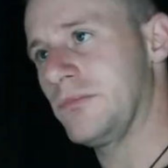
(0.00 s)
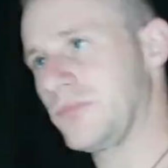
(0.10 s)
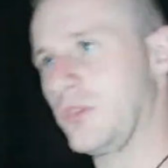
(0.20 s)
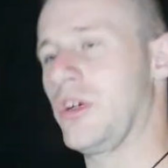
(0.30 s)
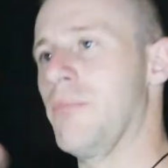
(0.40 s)

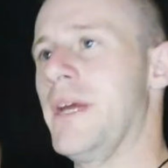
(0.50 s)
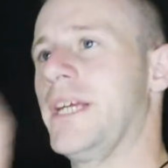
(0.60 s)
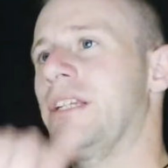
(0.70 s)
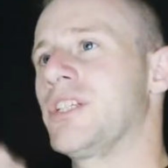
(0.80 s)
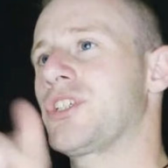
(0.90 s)
You can make it
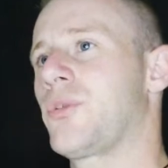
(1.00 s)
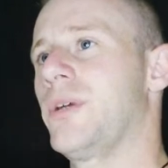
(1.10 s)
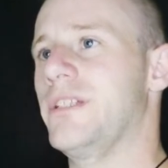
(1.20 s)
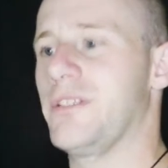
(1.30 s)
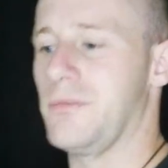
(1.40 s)

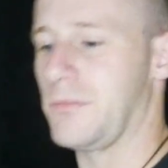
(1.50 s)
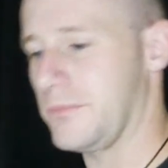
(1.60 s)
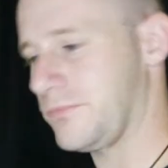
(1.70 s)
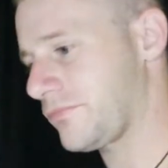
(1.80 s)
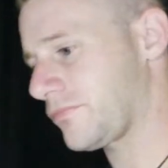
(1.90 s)
discreet, too.
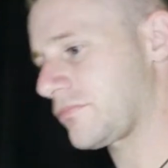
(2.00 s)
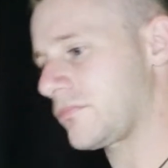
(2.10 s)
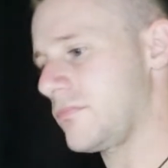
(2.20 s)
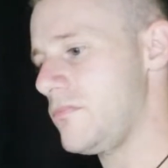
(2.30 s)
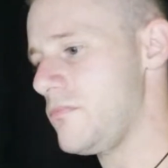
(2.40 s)

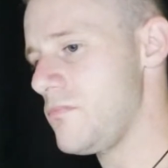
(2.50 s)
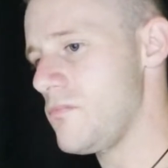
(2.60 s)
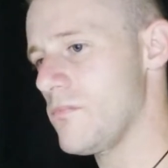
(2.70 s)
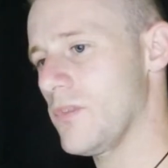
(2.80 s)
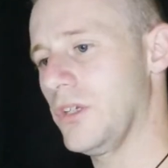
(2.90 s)

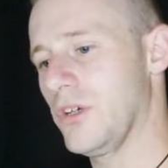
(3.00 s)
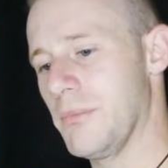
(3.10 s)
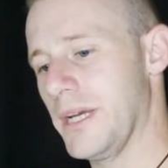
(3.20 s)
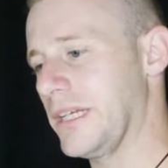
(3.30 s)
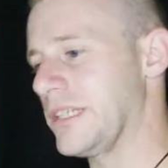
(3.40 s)
You can
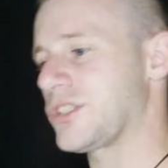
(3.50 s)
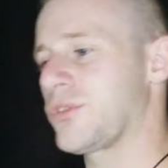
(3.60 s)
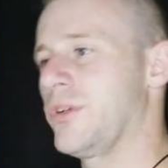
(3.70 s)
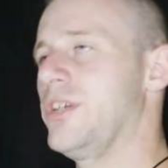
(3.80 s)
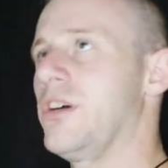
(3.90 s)
make it
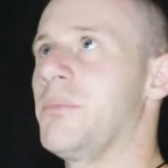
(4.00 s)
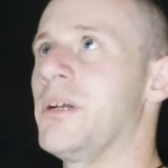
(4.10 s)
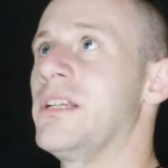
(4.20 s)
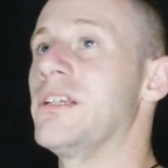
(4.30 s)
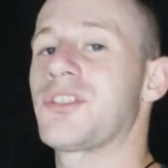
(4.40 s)
discreet. You can put it
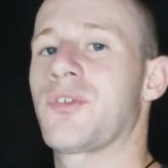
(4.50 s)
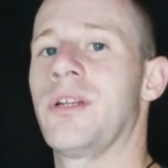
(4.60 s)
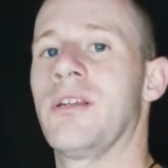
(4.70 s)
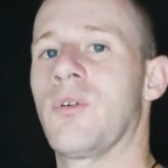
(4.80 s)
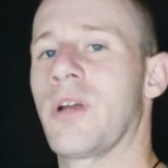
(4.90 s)
in a discreet
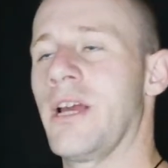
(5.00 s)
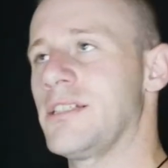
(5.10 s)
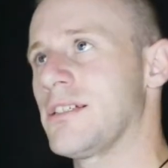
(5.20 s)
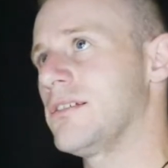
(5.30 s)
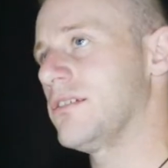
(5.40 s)

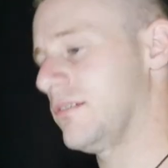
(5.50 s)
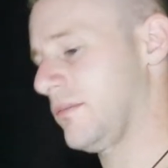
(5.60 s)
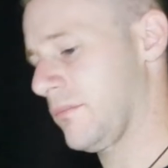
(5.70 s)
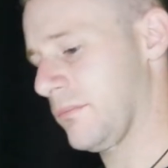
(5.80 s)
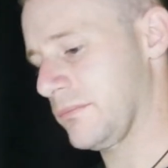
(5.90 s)
location.
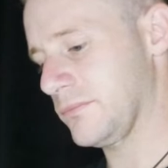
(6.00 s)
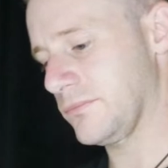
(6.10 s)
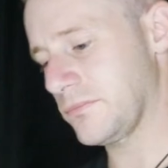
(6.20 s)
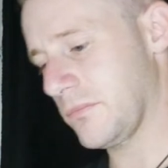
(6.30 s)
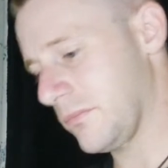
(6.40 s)

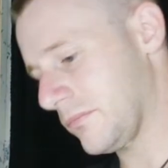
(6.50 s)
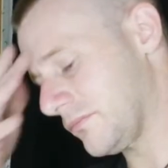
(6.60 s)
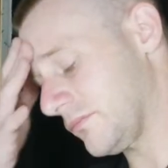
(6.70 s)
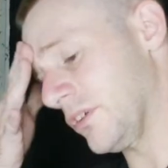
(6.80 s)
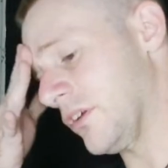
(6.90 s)

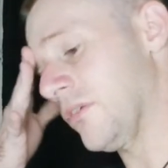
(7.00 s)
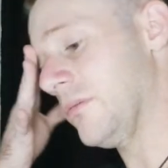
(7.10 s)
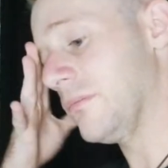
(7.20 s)
You know.